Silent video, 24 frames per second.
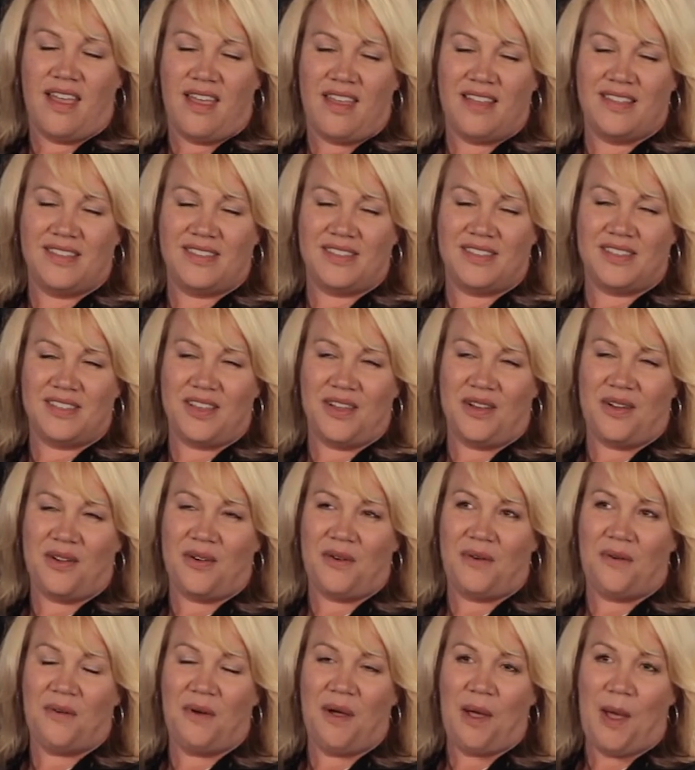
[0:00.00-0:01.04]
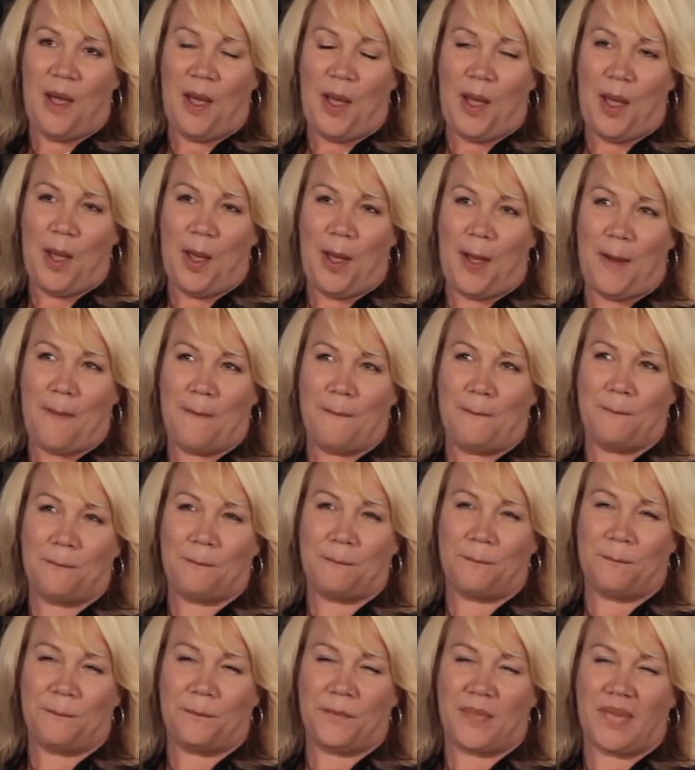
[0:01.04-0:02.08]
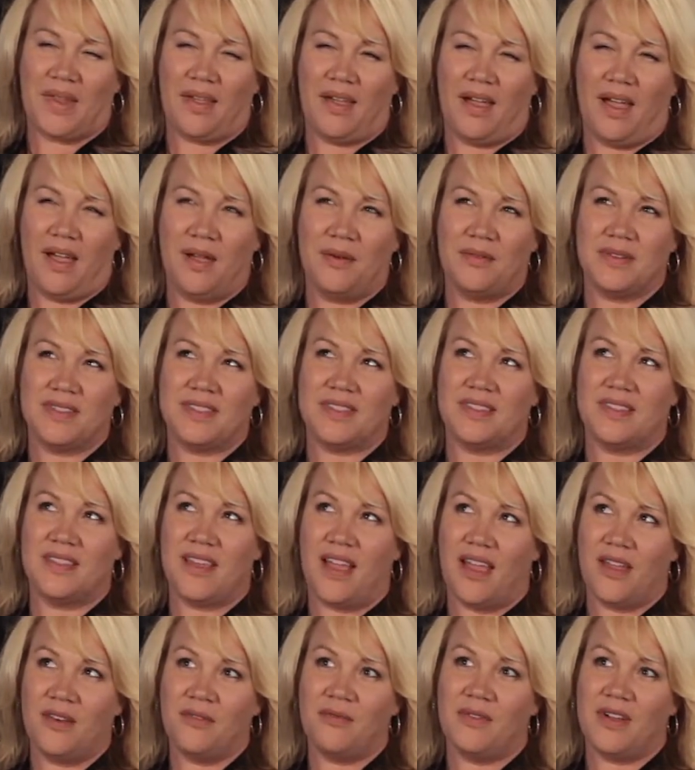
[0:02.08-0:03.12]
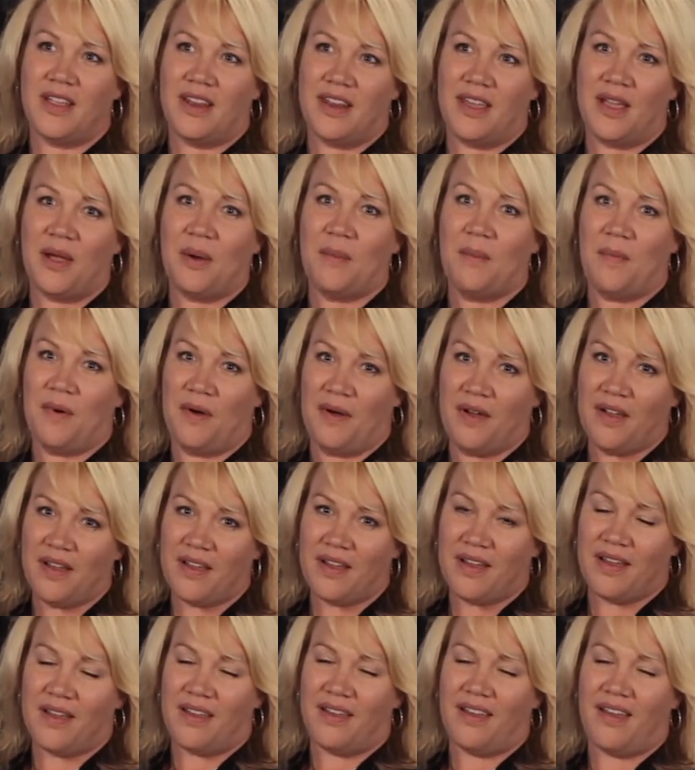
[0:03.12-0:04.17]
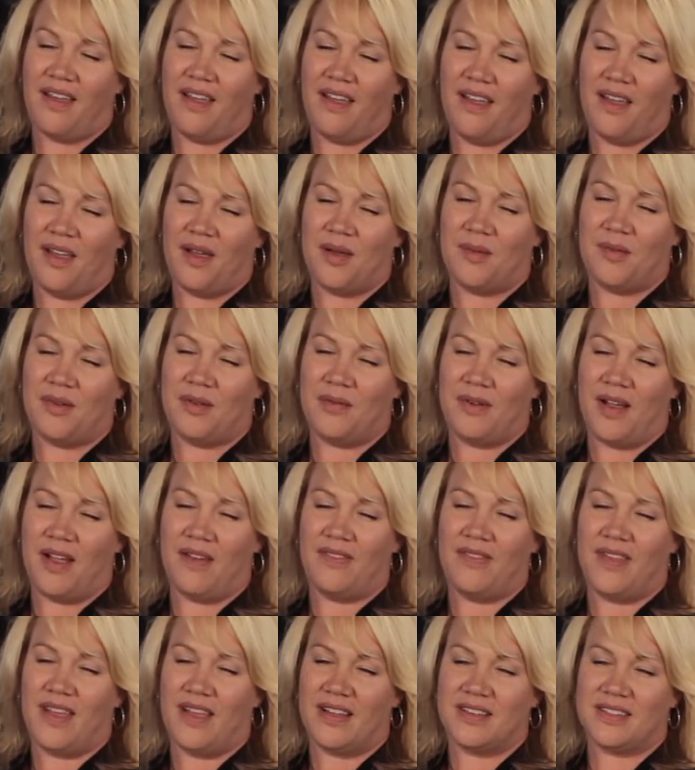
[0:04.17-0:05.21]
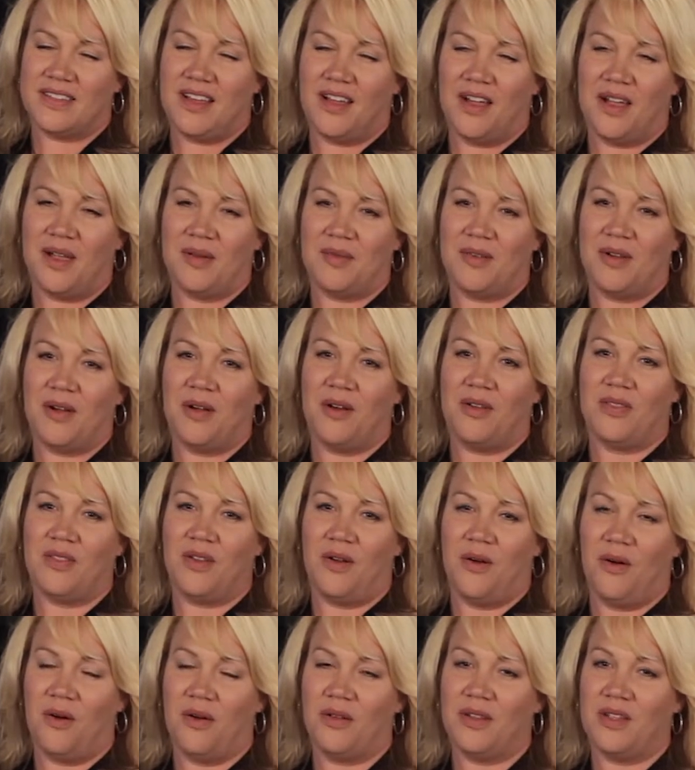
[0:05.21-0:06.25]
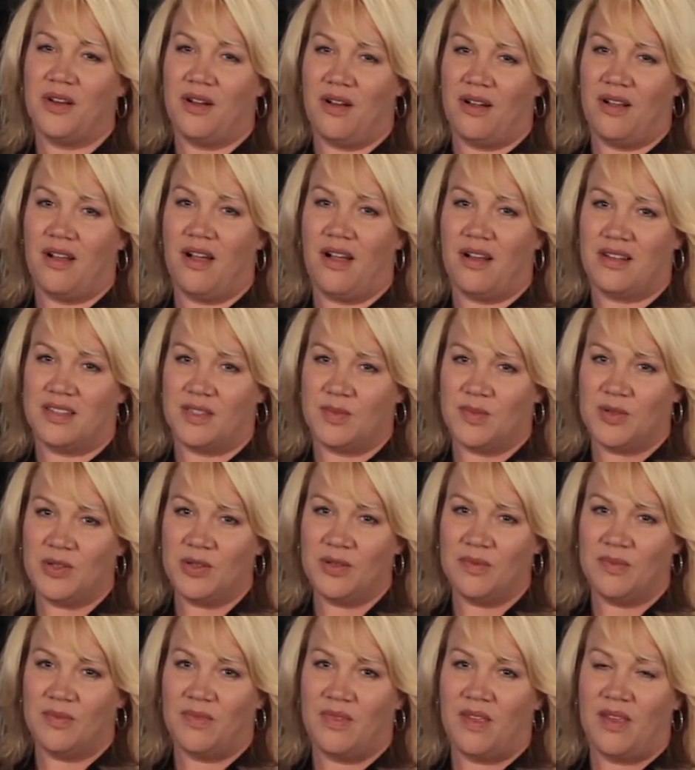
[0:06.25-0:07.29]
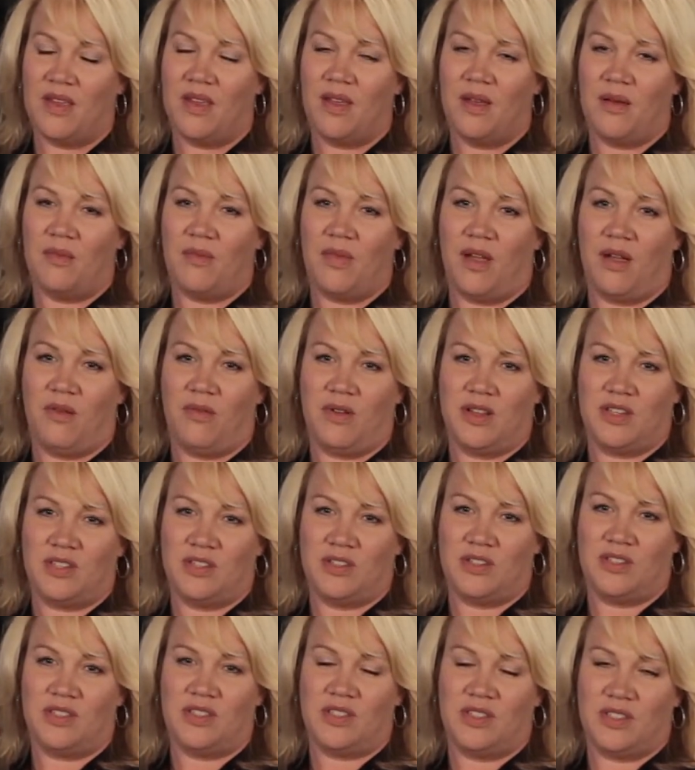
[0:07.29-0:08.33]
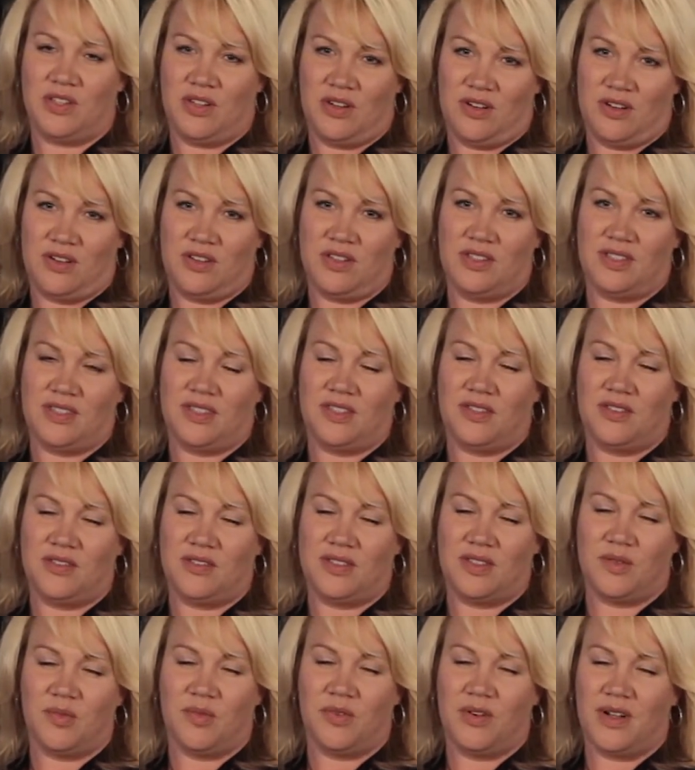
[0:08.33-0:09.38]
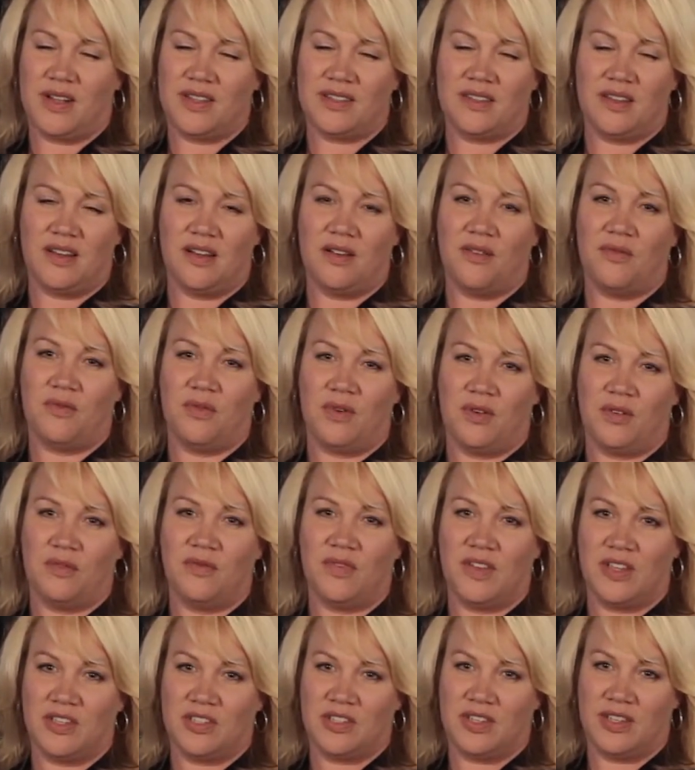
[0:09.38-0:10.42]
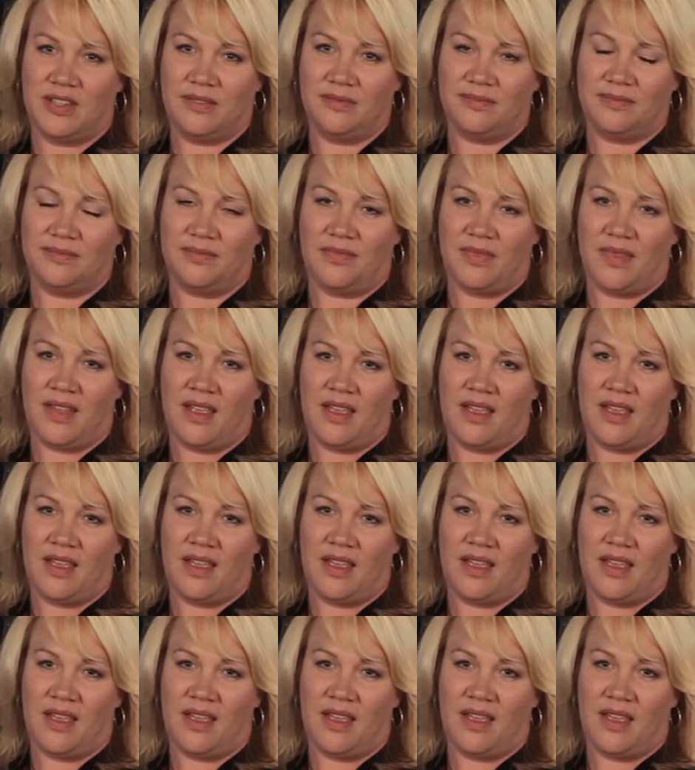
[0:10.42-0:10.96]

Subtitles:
And so I was then reading a book around that time called The Hole in Our Gospel by Richard Stearns, who's the president of World Vision.